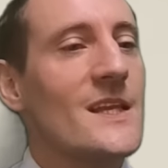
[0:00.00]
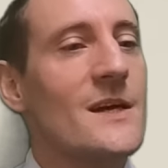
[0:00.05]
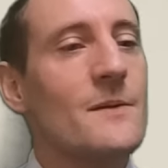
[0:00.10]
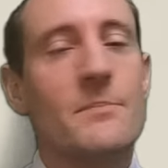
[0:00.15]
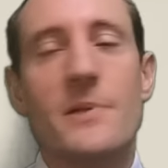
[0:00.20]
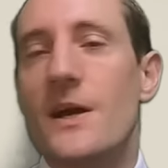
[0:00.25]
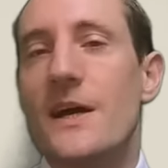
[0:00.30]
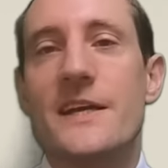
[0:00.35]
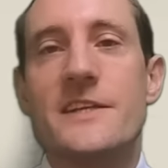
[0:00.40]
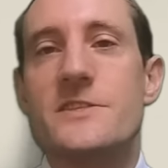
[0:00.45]

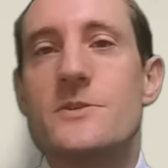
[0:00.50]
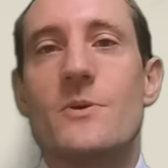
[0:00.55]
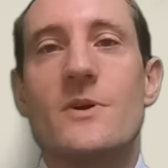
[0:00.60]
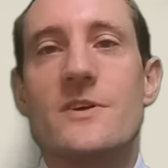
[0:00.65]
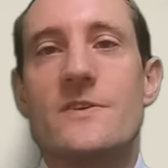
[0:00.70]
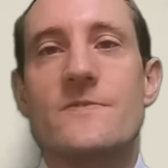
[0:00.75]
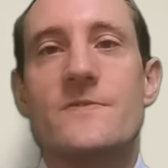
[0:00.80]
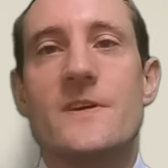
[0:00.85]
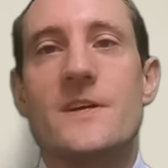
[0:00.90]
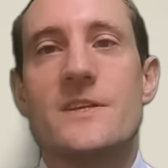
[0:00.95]
Applying to
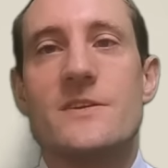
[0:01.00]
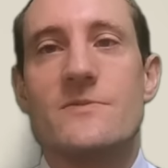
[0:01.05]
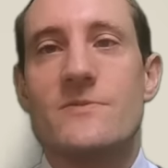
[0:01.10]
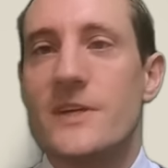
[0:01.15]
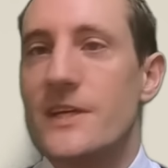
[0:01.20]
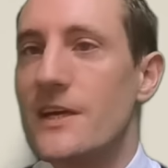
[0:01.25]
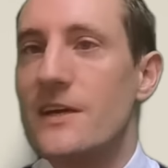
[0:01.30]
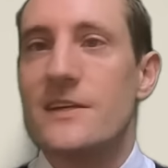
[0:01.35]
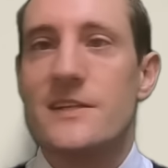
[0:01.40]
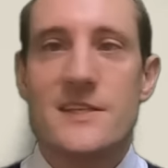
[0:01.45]
Oxford,
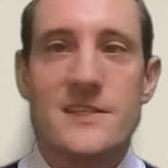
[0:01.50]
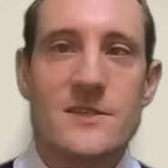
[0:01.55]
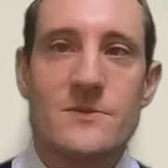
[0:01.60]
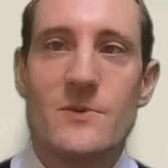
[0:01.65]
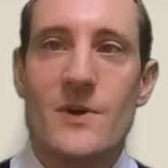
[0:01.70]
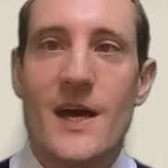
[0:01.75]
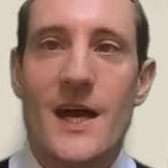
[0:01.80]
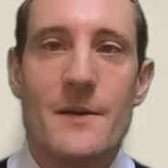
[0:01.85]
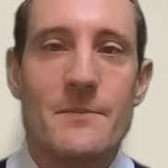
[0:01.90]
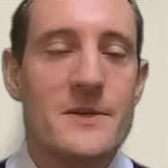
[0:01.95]
regardless of
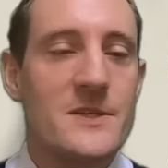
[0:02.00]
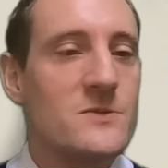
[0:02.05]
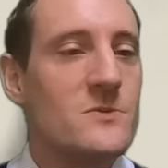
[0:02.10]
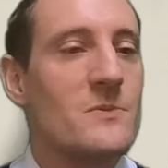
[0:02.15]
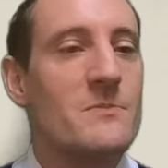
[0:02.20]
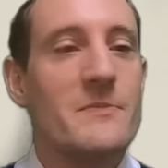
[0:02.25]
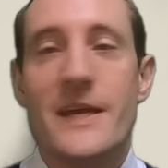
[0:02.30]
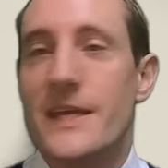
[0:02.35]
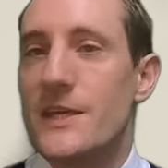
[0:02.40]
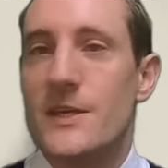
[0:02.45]
what happens,
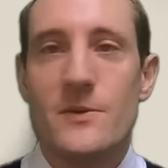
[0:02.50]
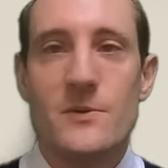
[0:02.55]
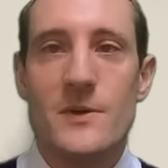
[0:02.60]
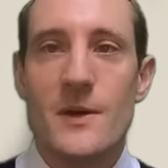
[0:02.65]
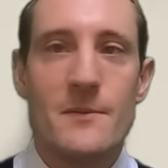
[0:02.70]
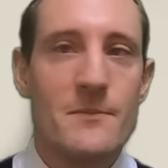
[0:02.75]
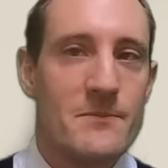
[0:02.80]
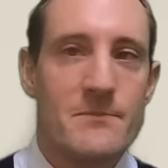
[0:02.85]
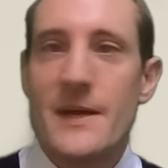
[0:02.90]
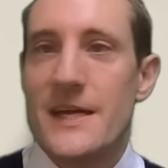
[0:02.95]
will make you
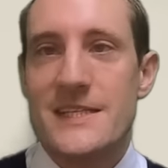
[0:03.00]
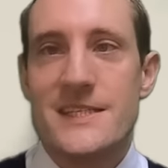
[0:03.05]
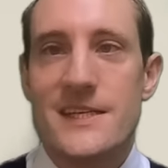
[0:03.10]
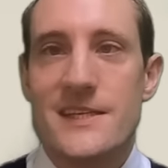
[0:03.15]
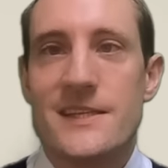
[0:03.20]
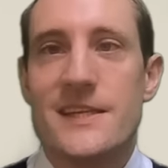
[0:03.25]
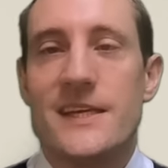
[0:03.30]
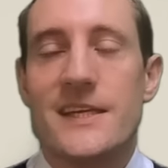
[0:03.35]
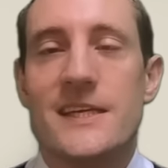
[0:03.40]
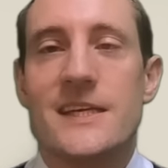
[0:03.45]
a better
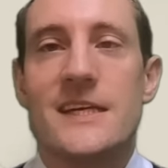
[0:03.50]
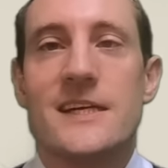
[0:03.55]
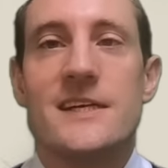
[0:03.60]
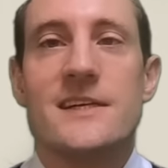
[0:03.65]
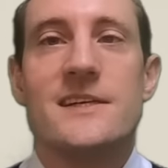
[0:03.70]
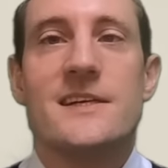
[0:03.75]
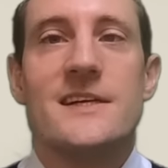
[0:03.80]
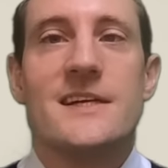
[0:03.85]
thinker.